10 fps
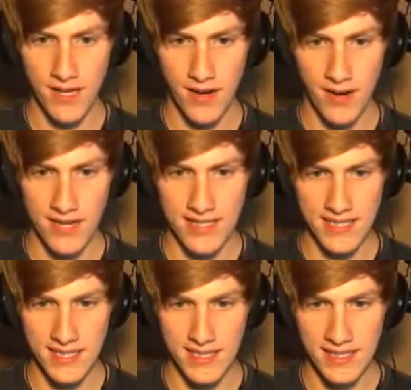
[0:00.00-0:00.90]
All right.
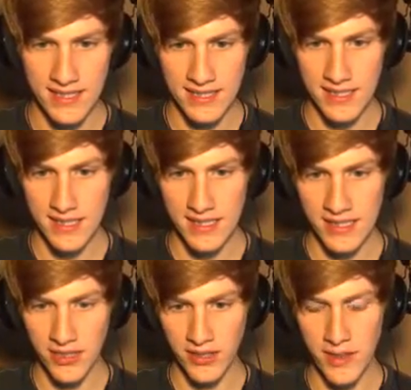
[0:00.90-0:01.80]

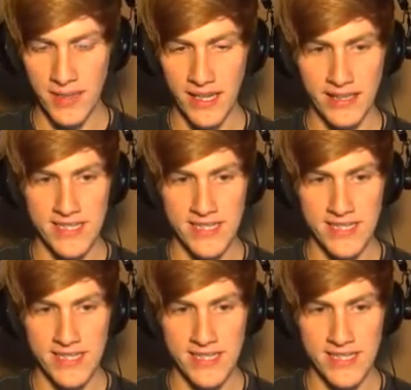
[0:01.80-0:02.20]
It'll only be like